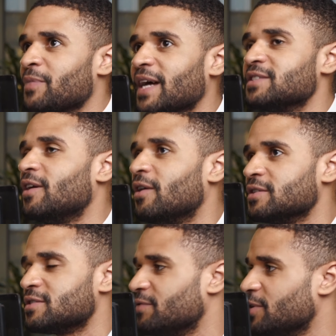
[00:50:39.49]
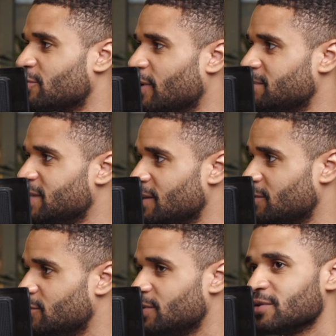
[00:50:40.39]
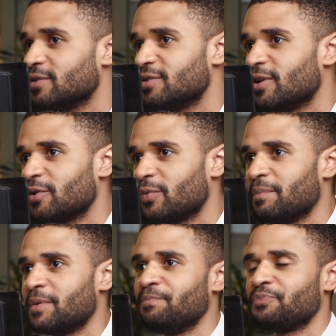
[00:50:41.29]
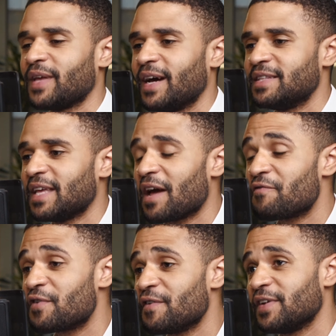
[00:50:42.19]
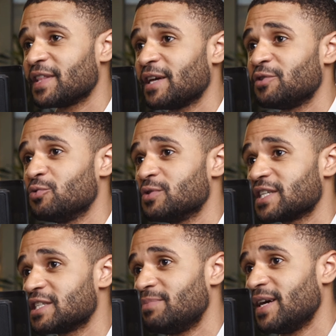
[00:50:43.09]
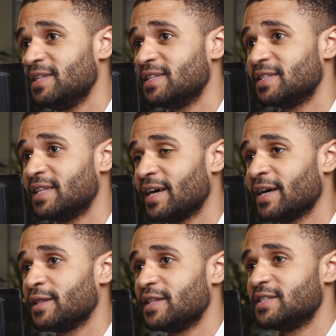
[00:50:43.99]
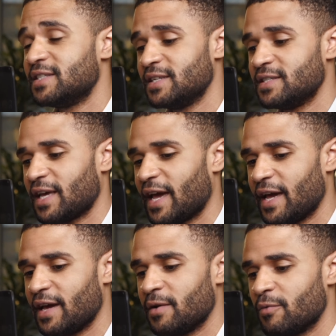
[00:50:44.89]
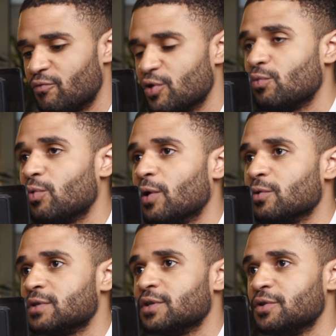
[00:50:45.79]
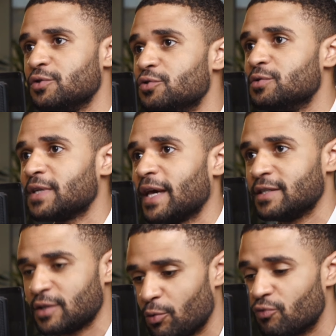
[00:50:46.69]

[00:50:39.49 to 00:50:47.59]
had to answer for the crimes that they were doing on the dark web and everything that you was explaining there this is a real world use case a